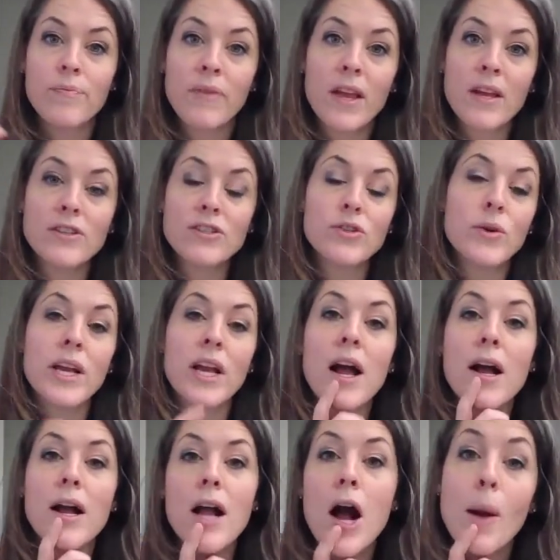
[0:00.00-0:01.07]
doing
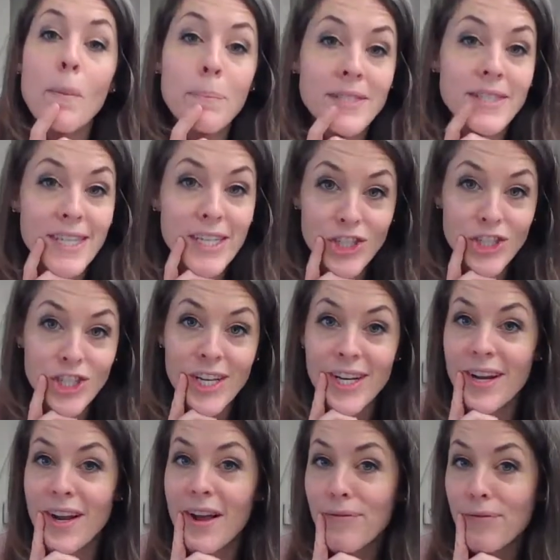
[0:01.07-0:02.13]
a
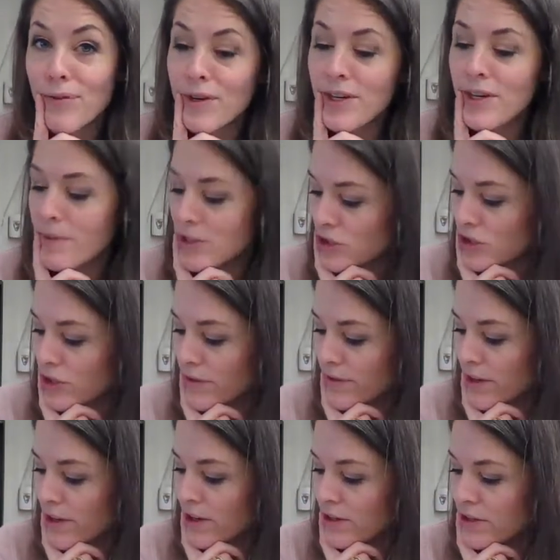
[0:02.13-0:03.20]
composition of three-dimensional
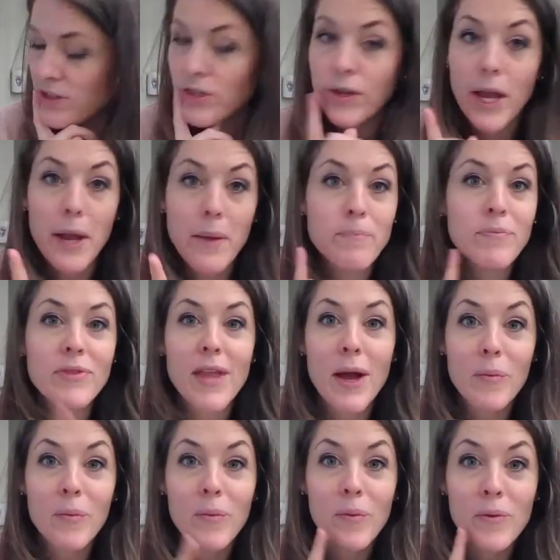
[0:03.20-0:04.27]
figures. Okay,
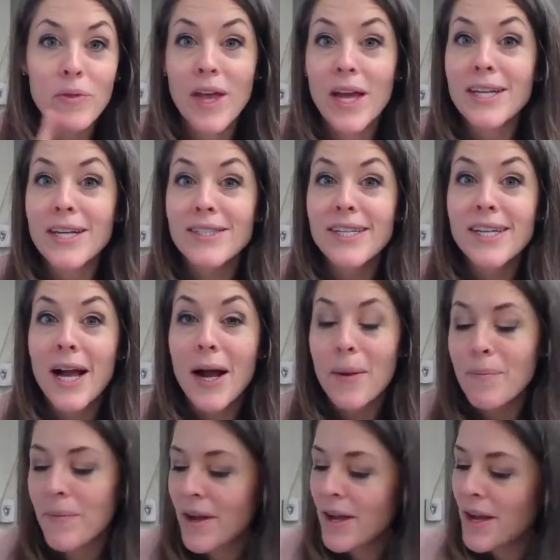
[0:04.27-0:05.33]
that is to
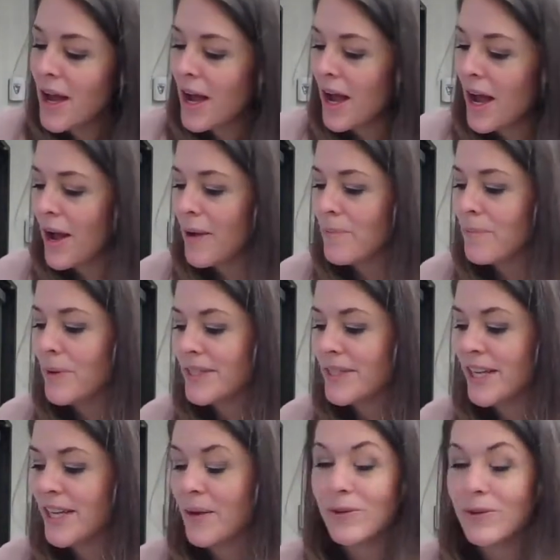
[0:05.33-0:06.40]
come. But
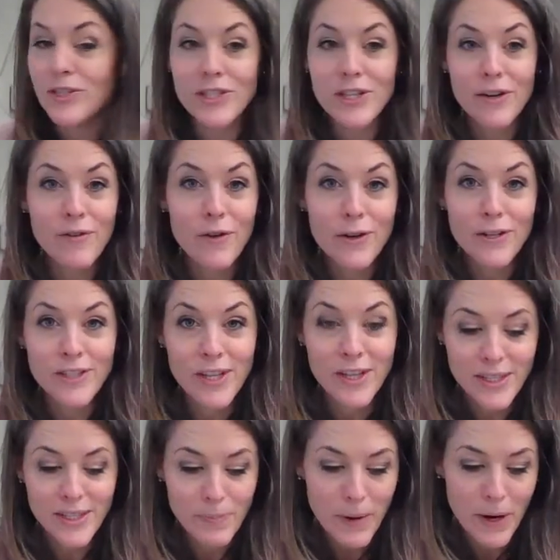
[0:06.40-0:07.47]
today we're just going to focus on
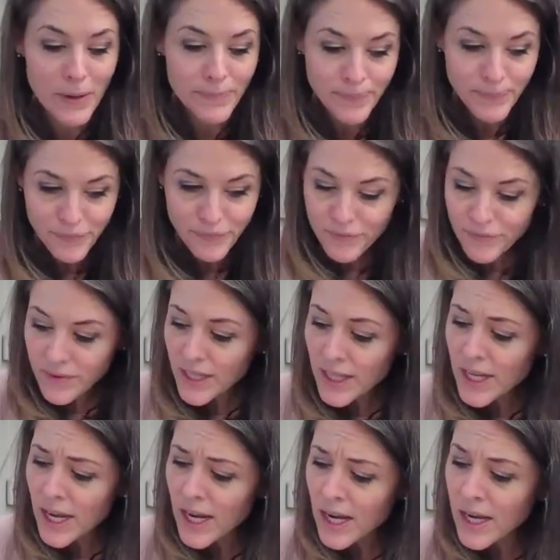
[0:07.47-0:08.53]
this part.
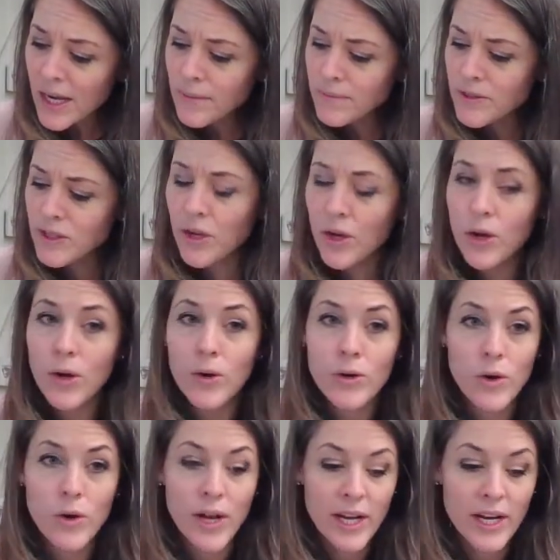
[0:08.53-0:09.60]
So
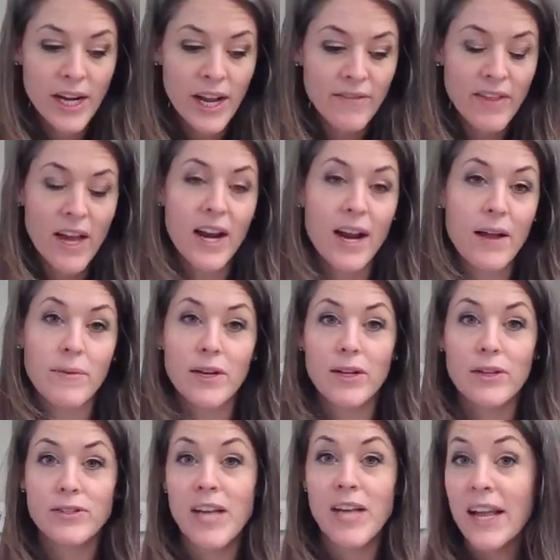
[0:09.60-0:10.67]
go ahead and have that. I'm going to
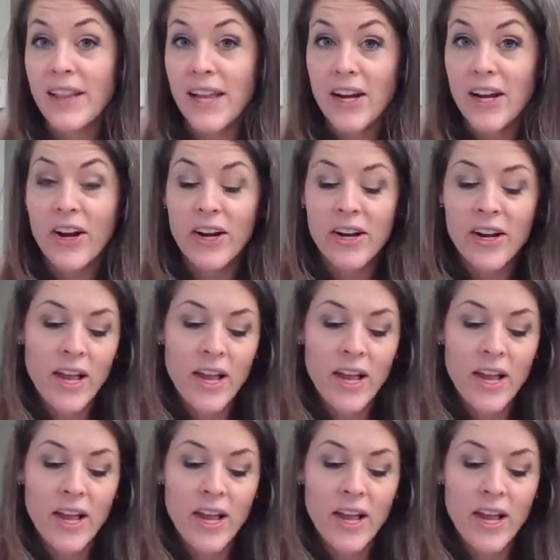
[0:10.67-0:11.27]
use highlighter,